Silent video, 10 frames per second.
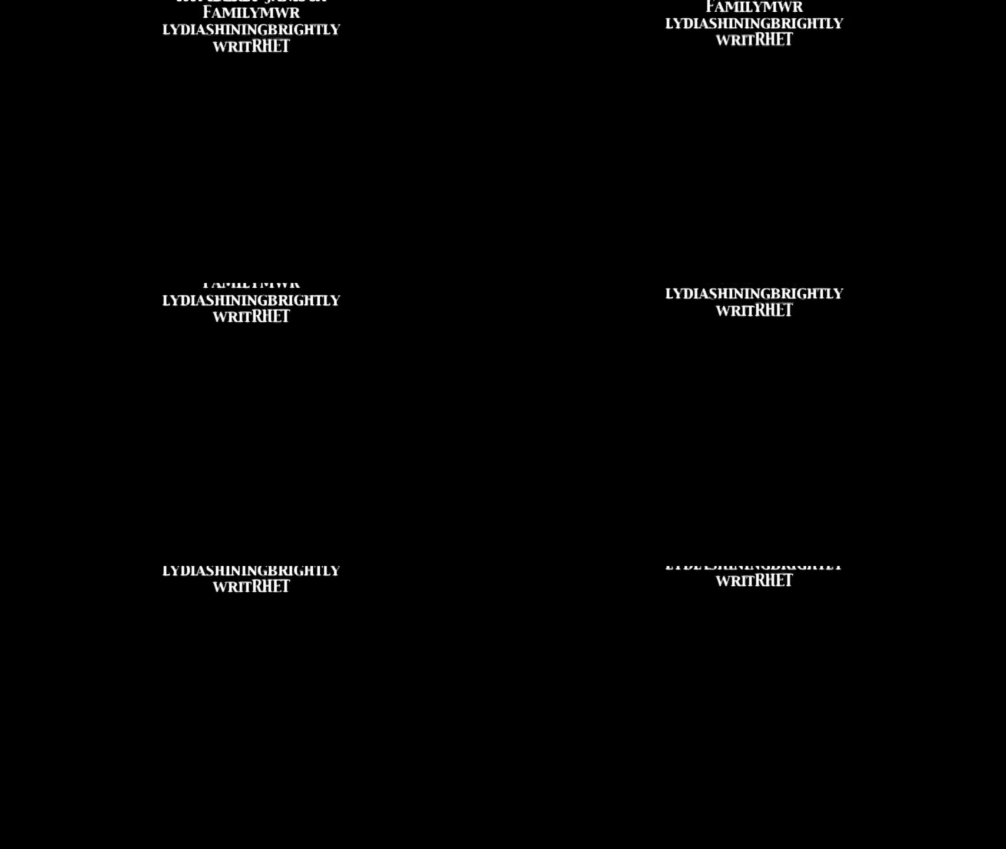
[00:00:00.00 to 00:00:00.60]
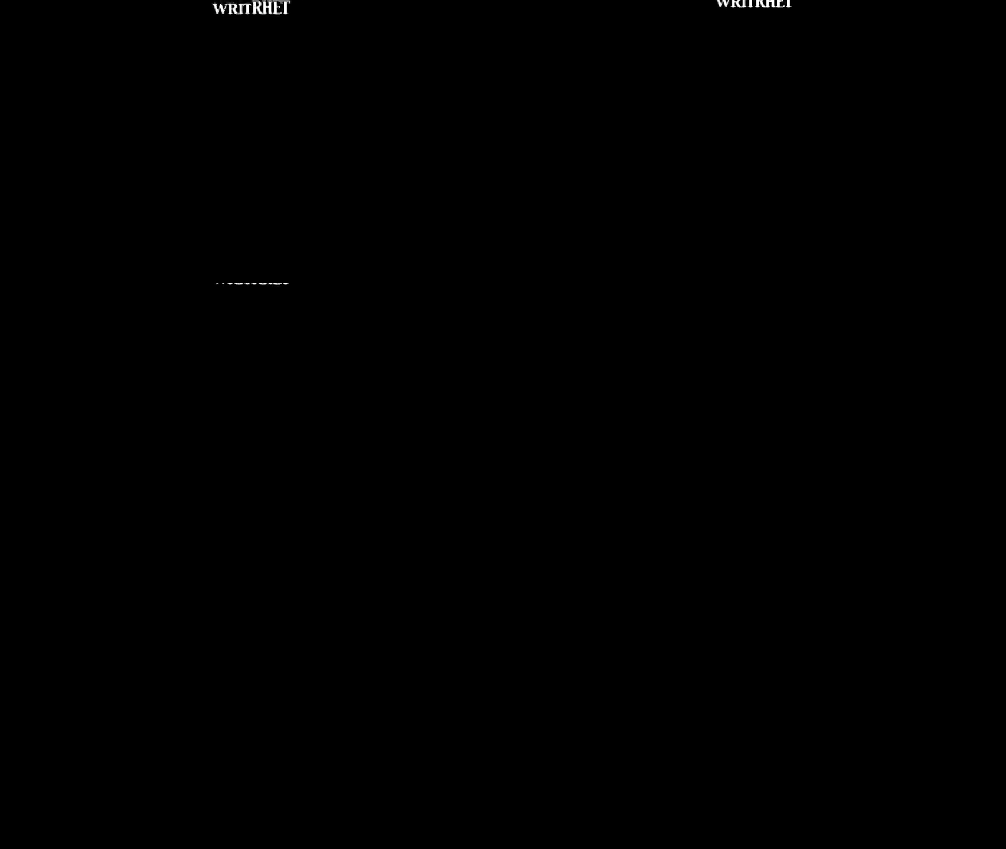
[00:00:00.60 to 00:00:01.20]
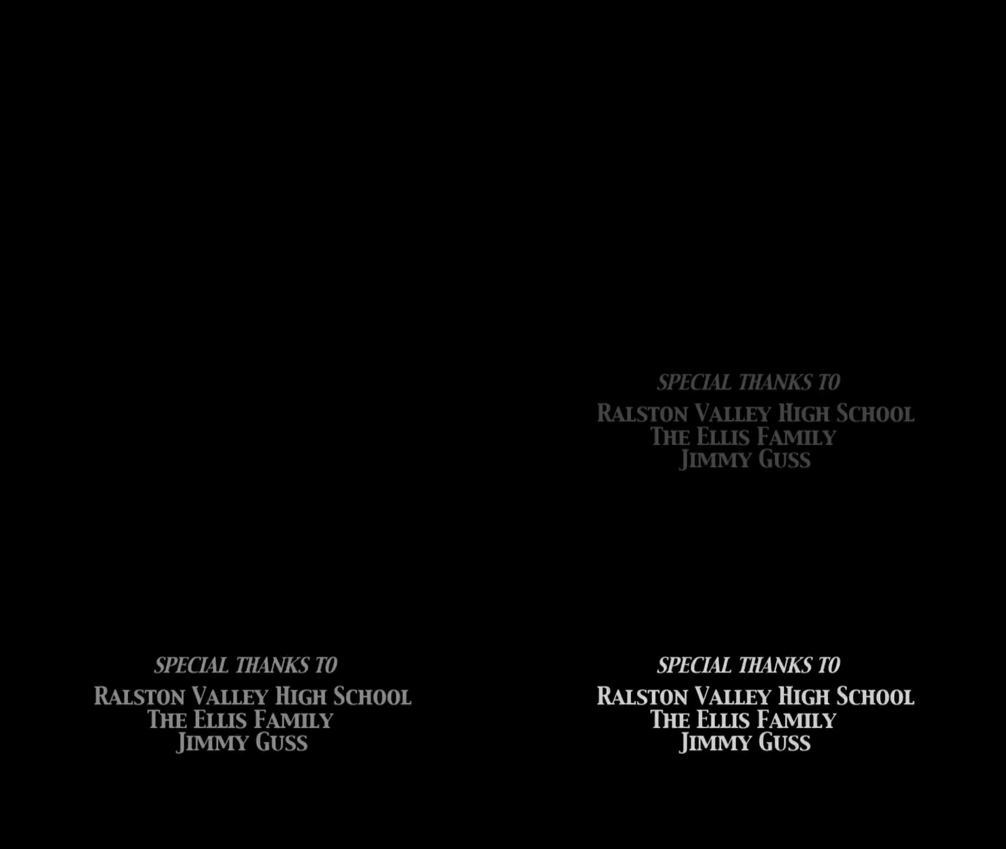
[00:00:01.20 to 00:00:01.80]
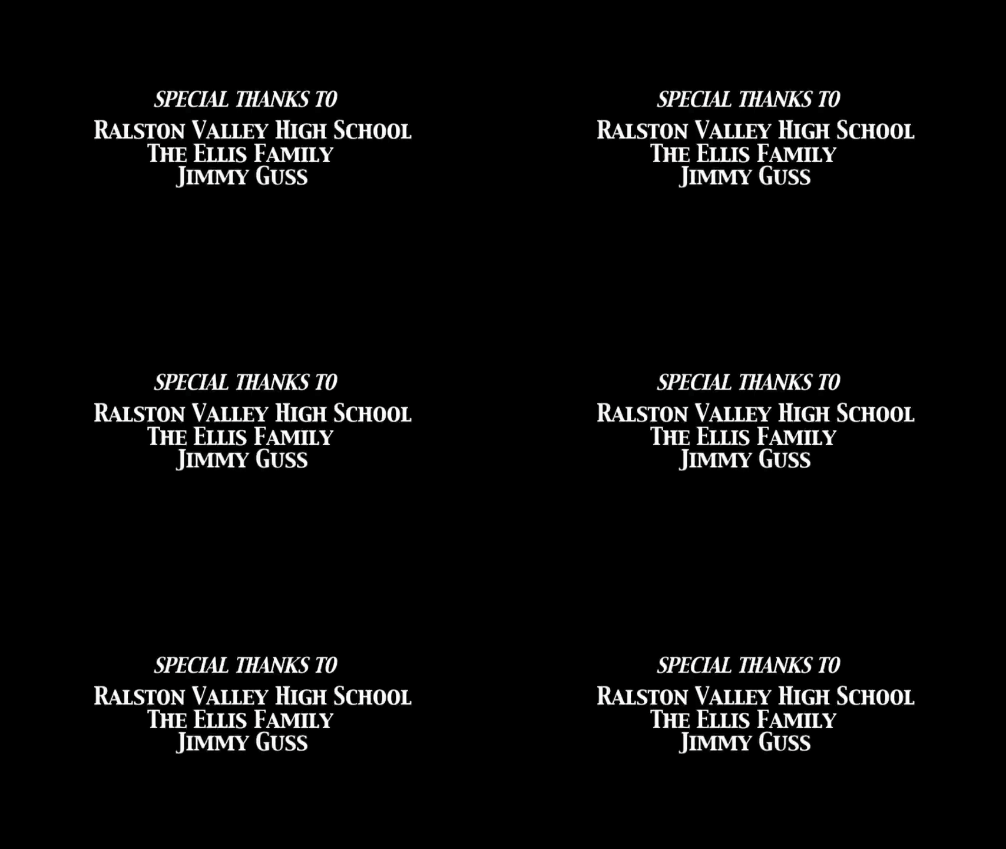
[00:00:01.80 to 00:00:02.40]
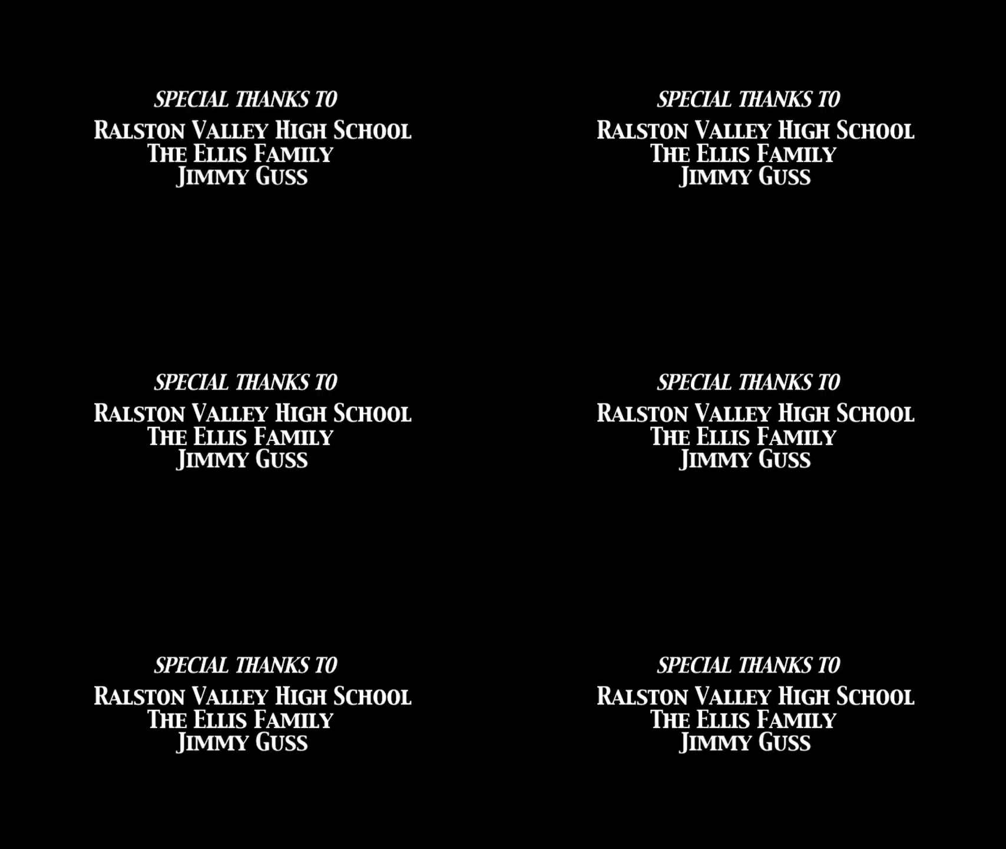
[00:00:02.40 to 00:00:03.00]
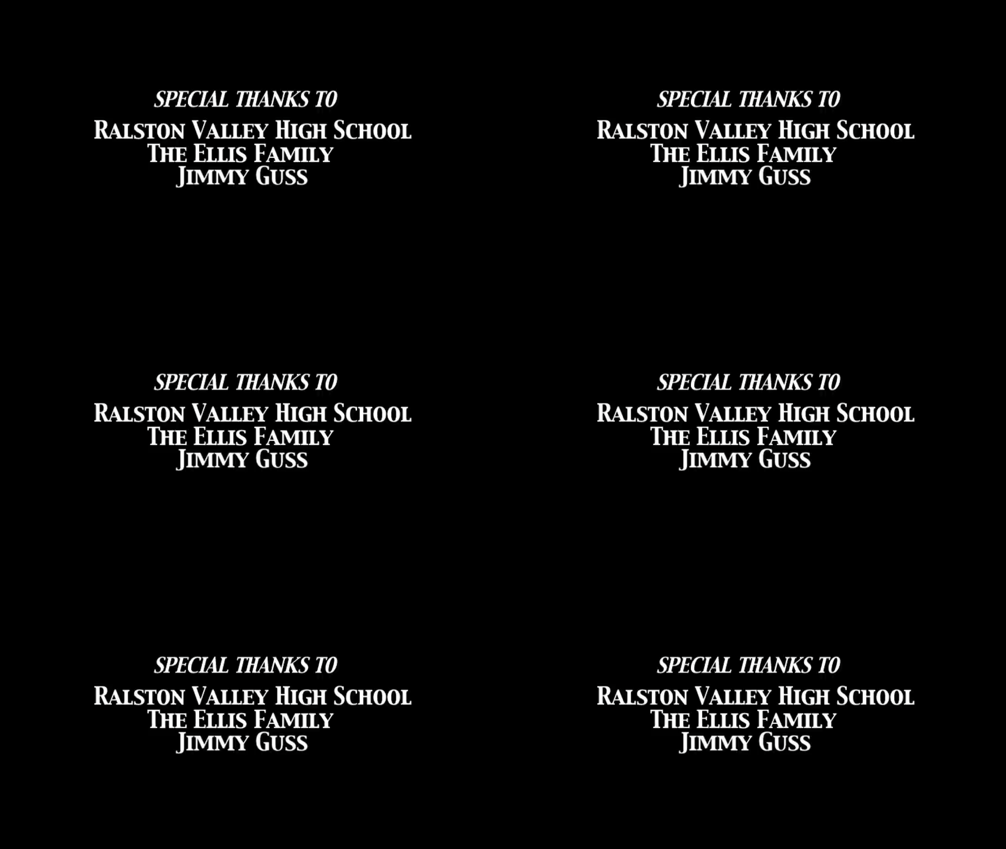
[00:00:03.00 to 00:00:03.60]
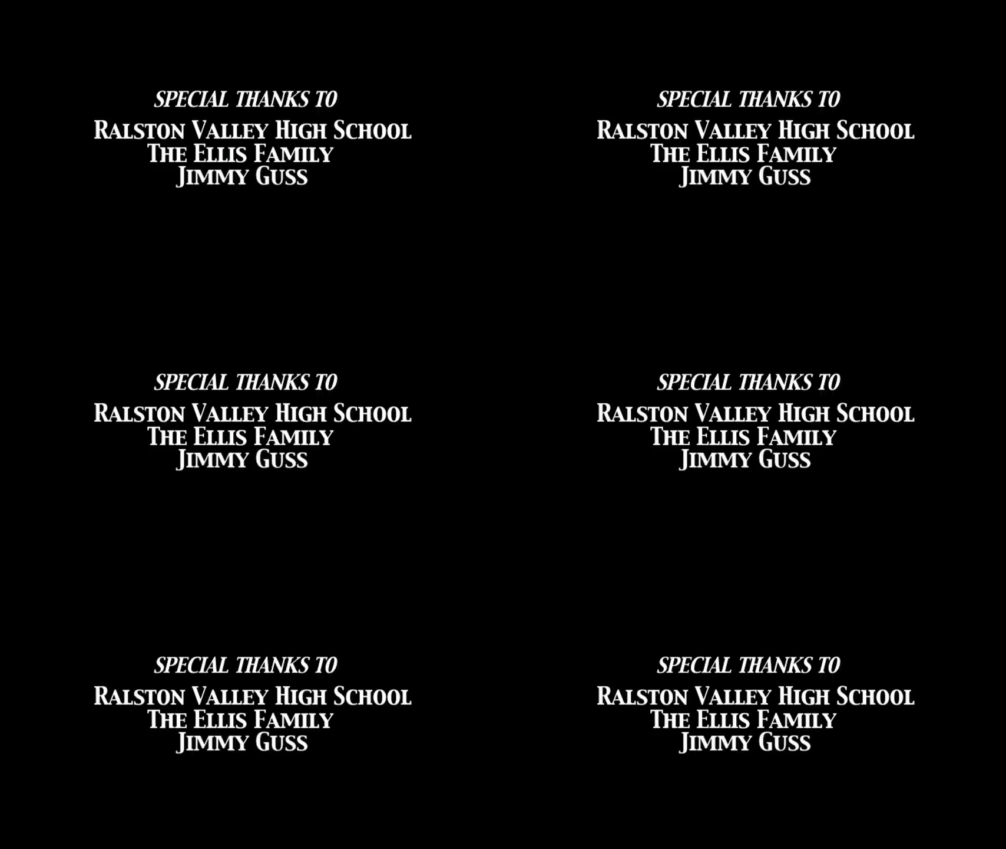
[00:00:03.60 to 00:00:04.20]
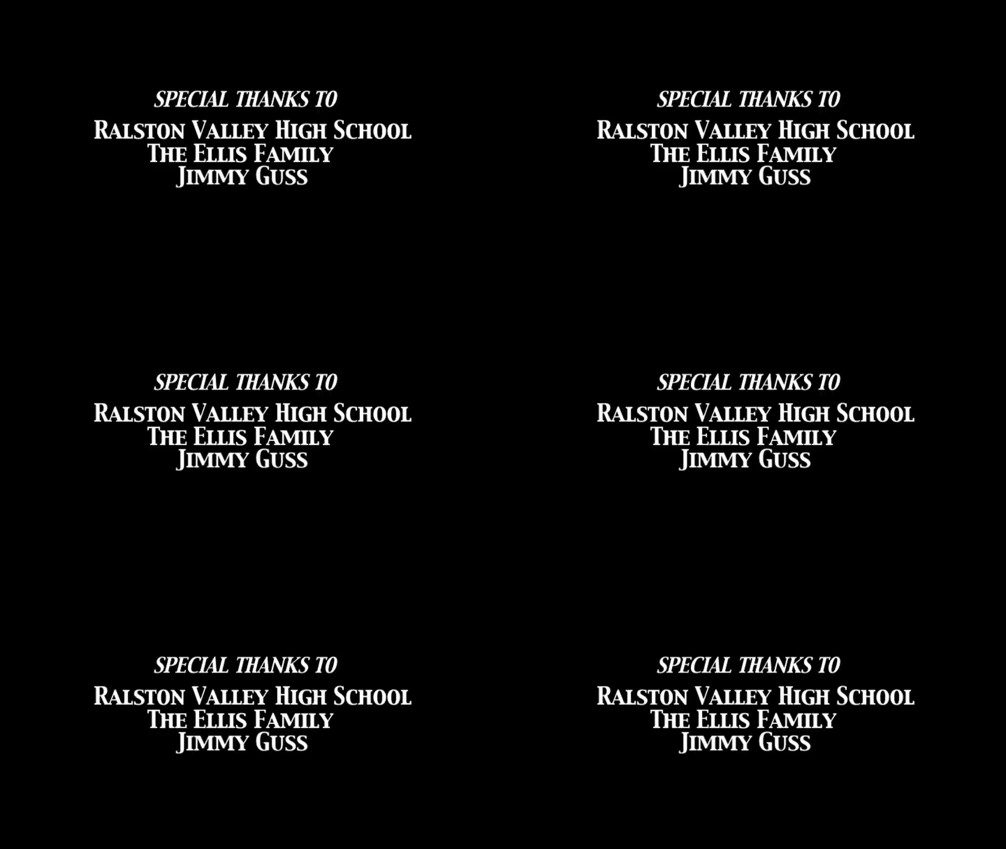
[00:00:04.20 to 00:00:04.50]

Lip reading: No face is visible, so there are no lips to read.